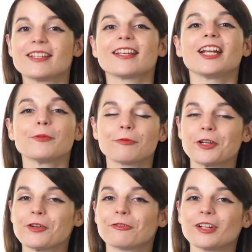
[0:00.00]
sign up for
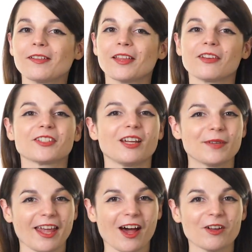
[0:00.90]
your free lifetime
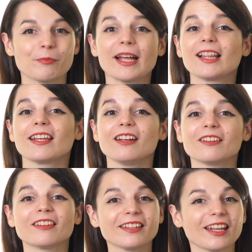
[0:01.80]
account by clicking
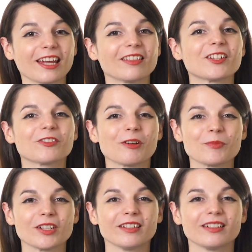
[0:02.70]
on the link in the
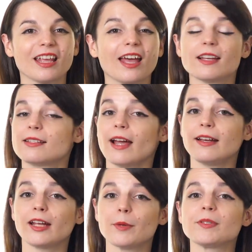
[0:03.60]
description.
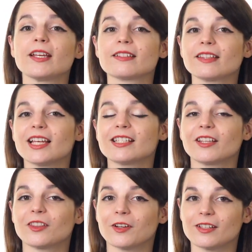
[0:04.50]
Signing up takes less
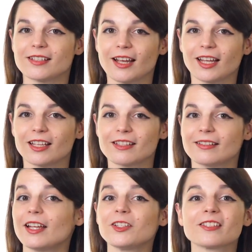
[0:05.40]
than 30
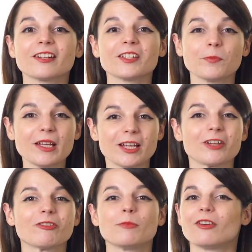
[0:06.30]
seconds, and you'll start
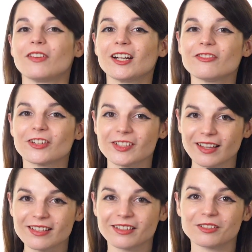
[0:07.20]
speaking from your very first
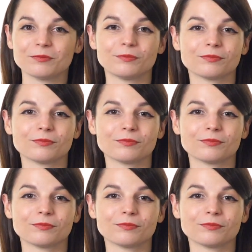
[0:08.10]
lesson.